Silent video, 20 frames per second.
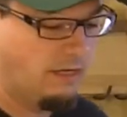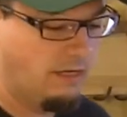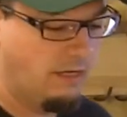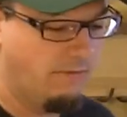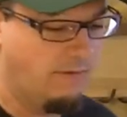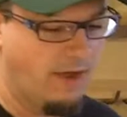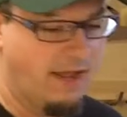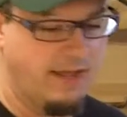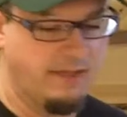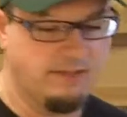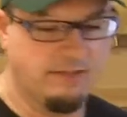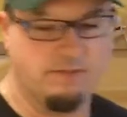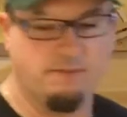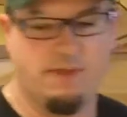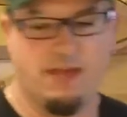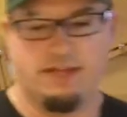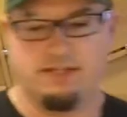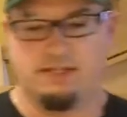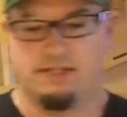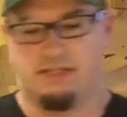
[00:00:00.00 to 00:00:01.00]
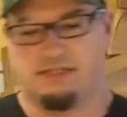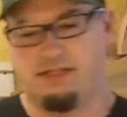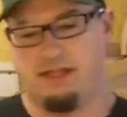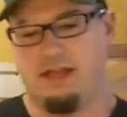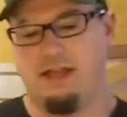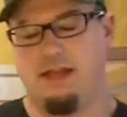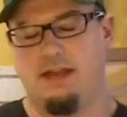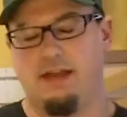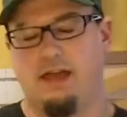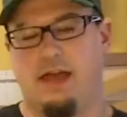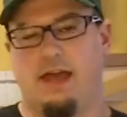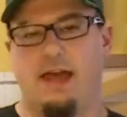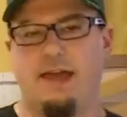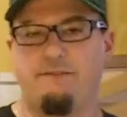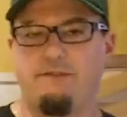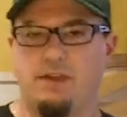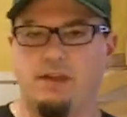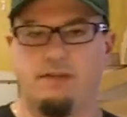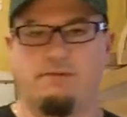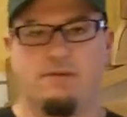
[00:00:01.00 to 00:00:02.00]
advice on matching stain.
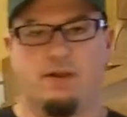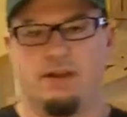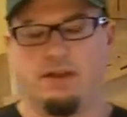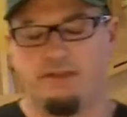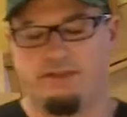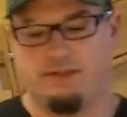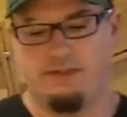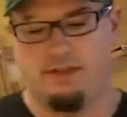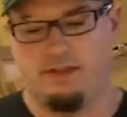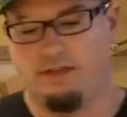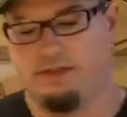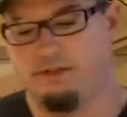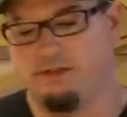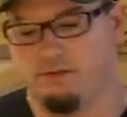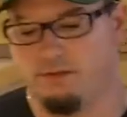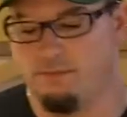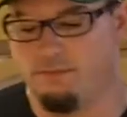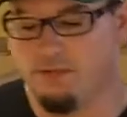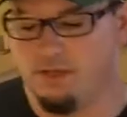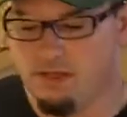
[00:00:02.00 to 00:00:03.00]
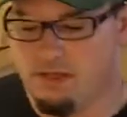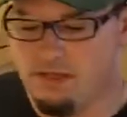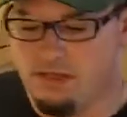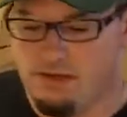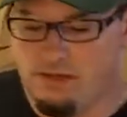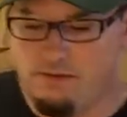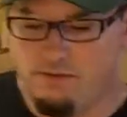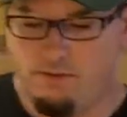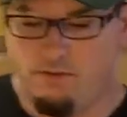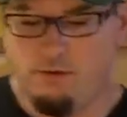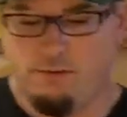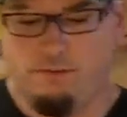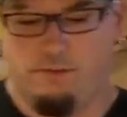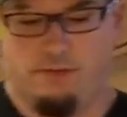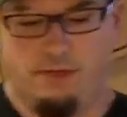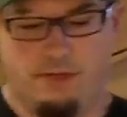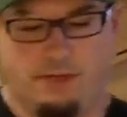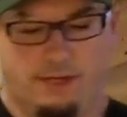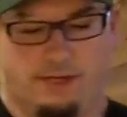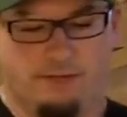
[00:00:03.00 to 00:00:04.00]
I've done various things from
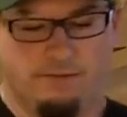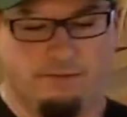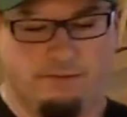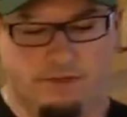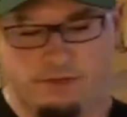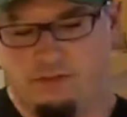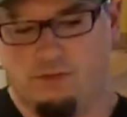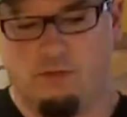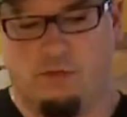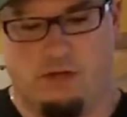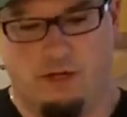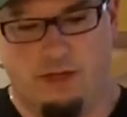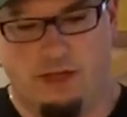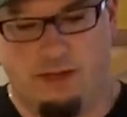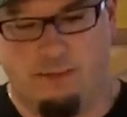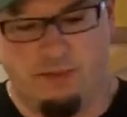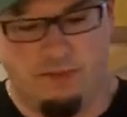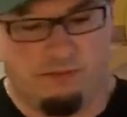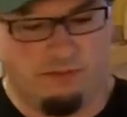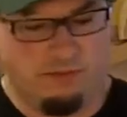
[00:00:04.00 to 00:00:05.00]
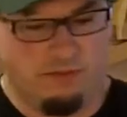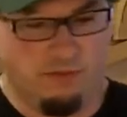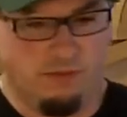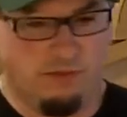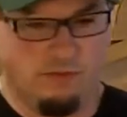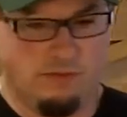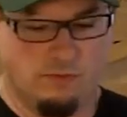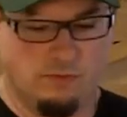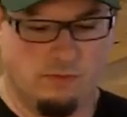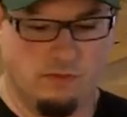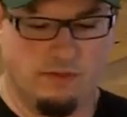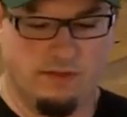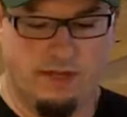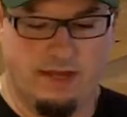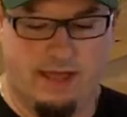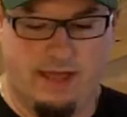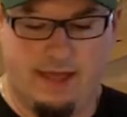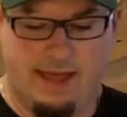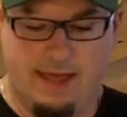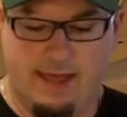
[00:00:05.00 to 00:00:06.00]
this is one a lot of people use, where
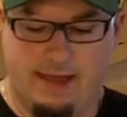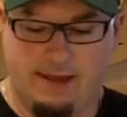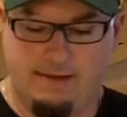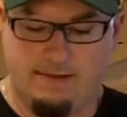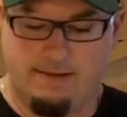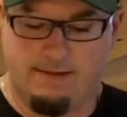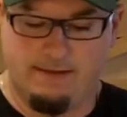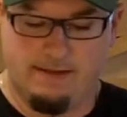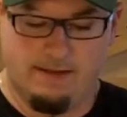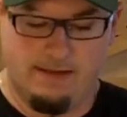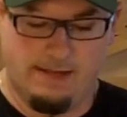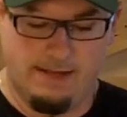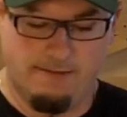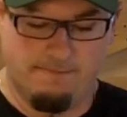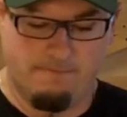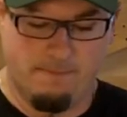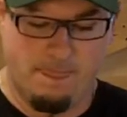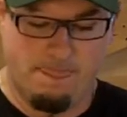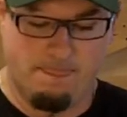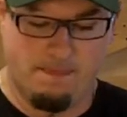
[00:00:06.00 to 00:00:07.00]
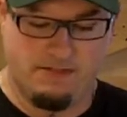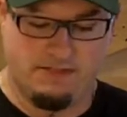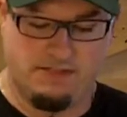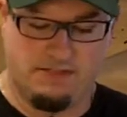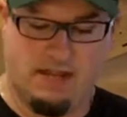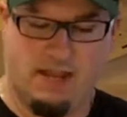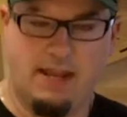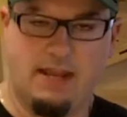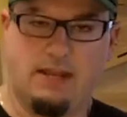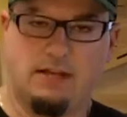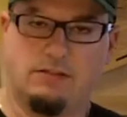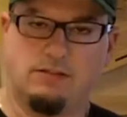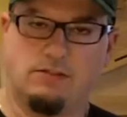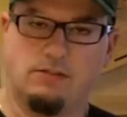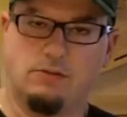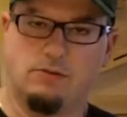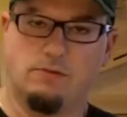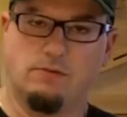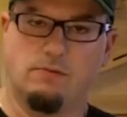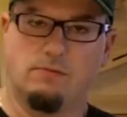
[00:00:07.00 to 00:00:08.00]
they add the stain
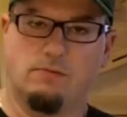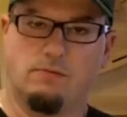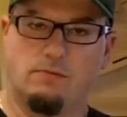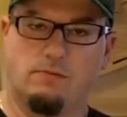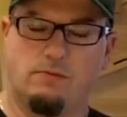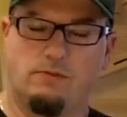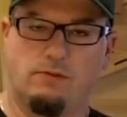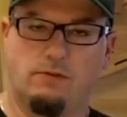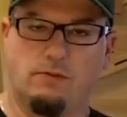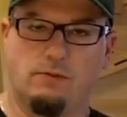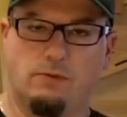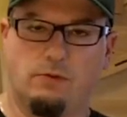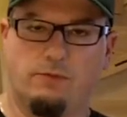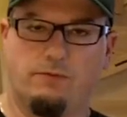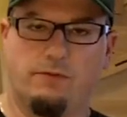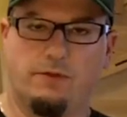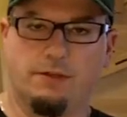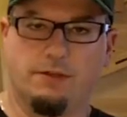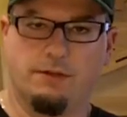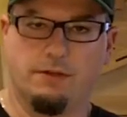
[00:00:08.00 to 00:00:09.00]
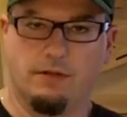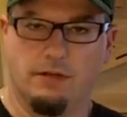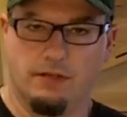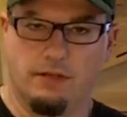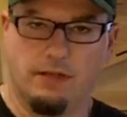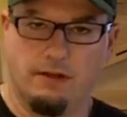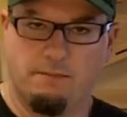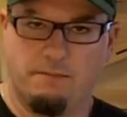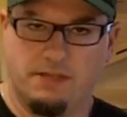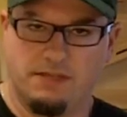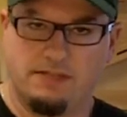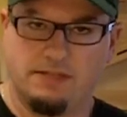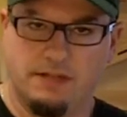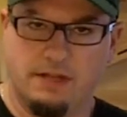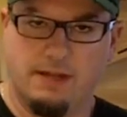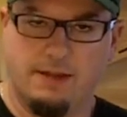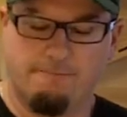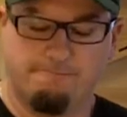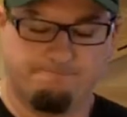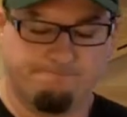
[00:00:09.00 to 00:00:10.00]
to the wood filler and kind of mix
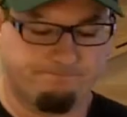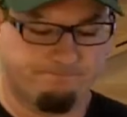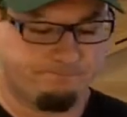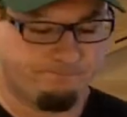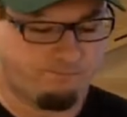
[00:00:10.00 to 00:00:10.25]
it up,